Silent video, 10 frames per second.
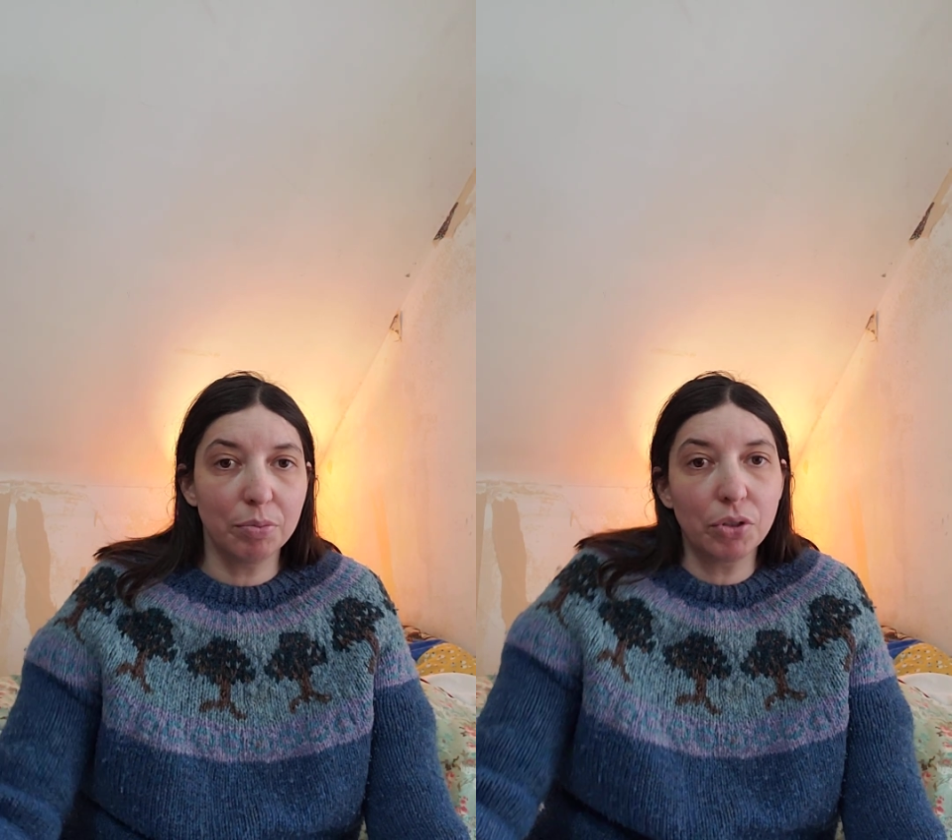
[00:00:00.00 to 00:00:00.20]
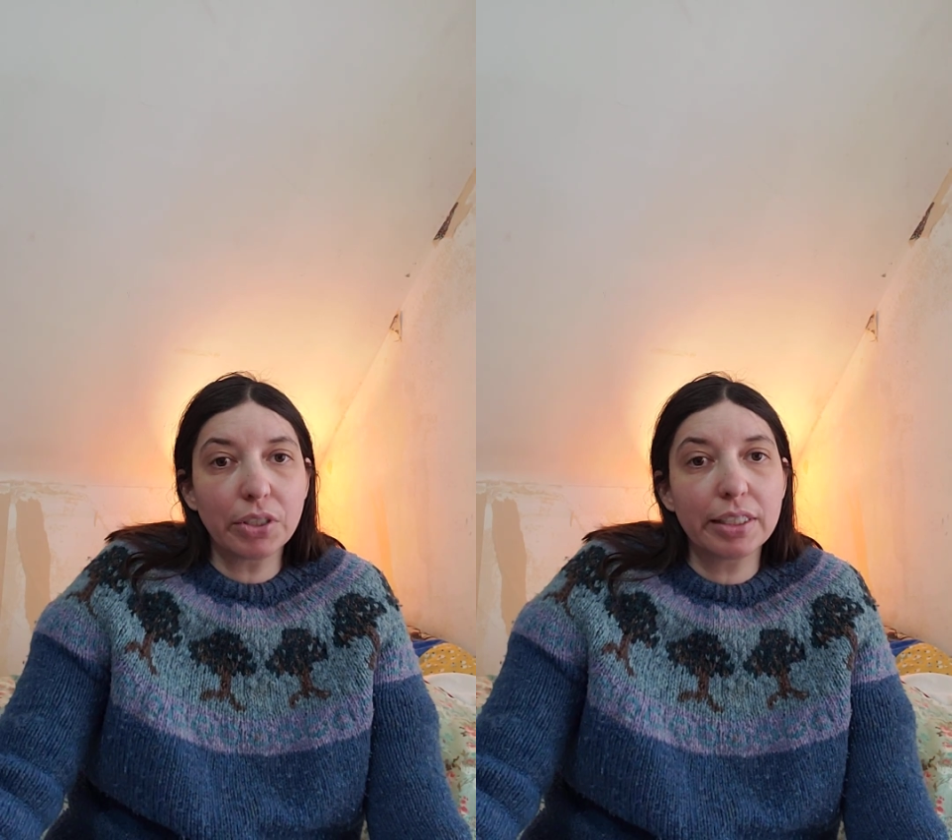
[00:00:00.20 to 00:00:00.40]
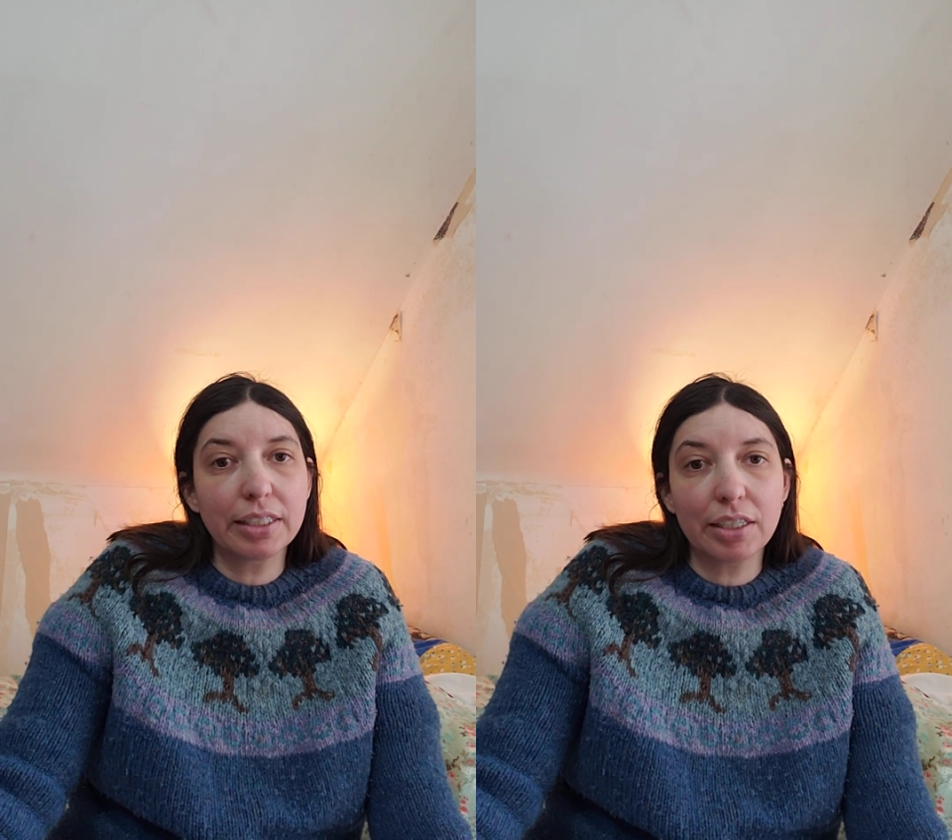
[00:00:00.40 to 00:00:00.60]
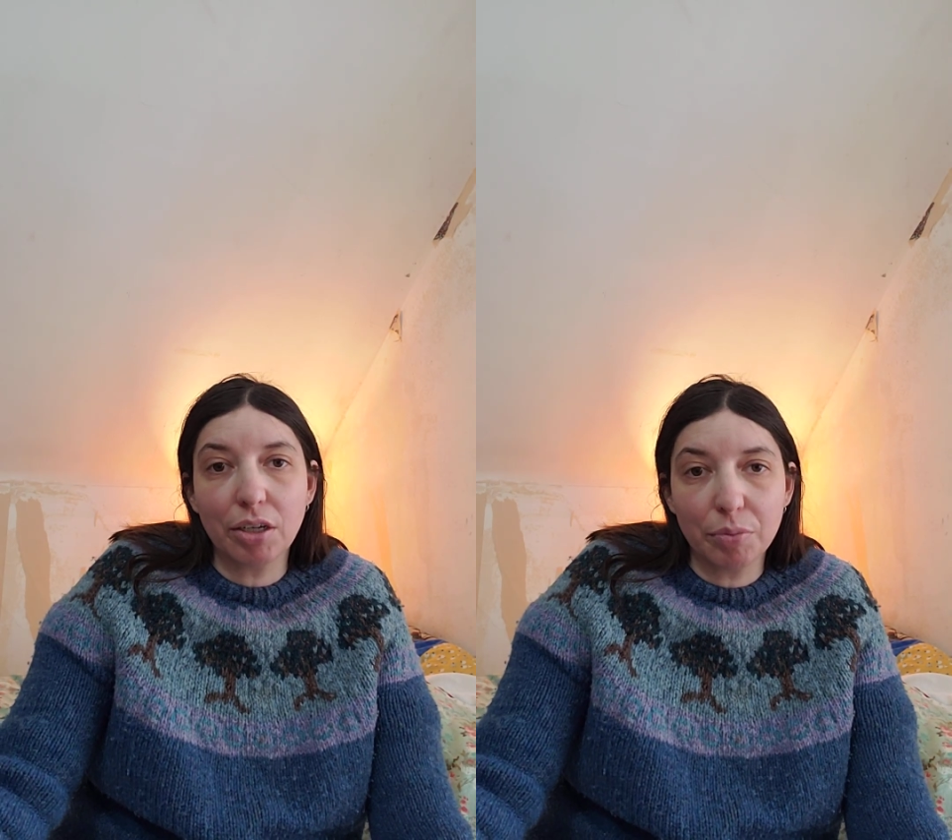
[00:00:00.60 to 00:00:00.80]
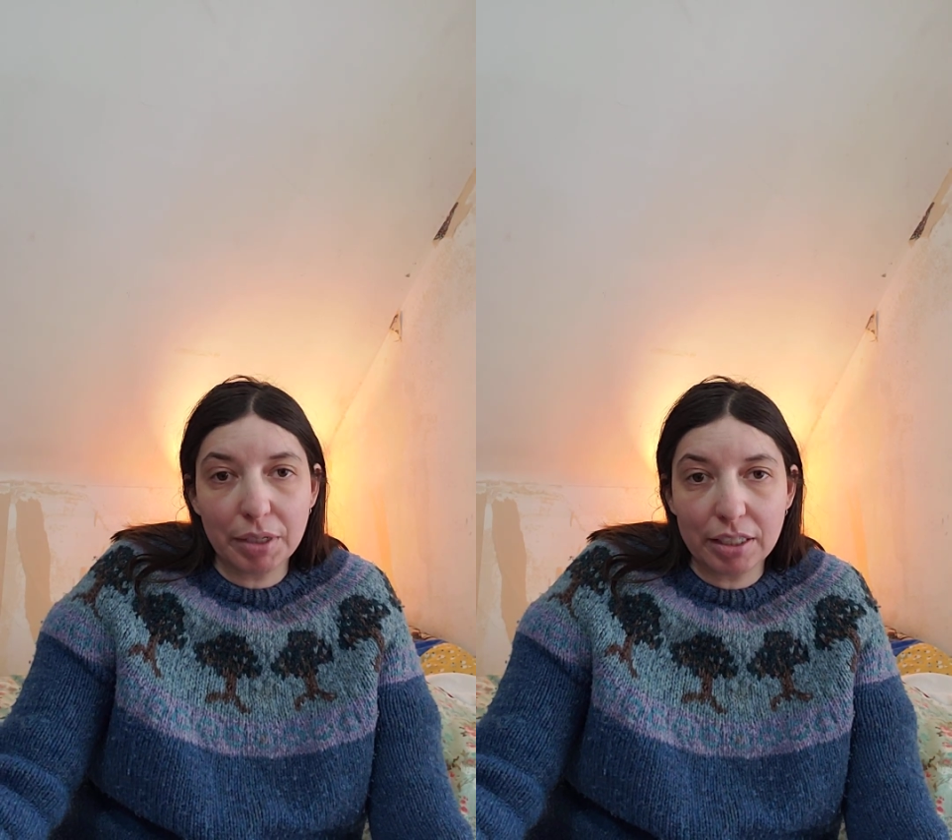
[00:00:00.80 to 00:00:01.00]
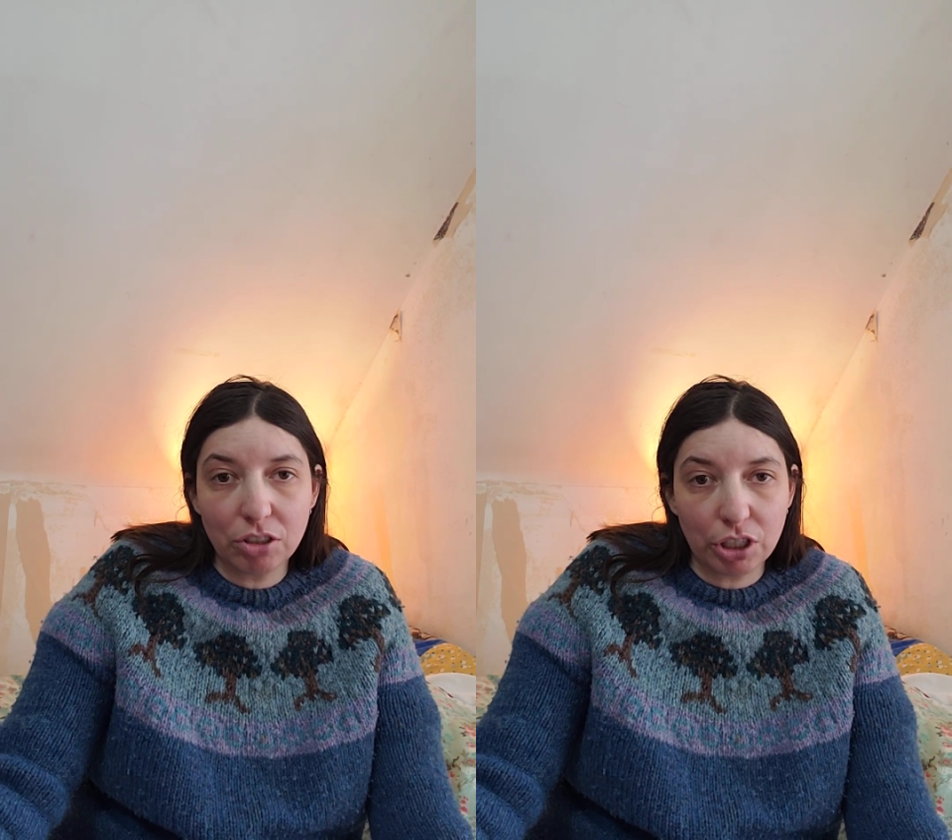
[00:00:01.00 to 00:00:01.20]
Most things are made in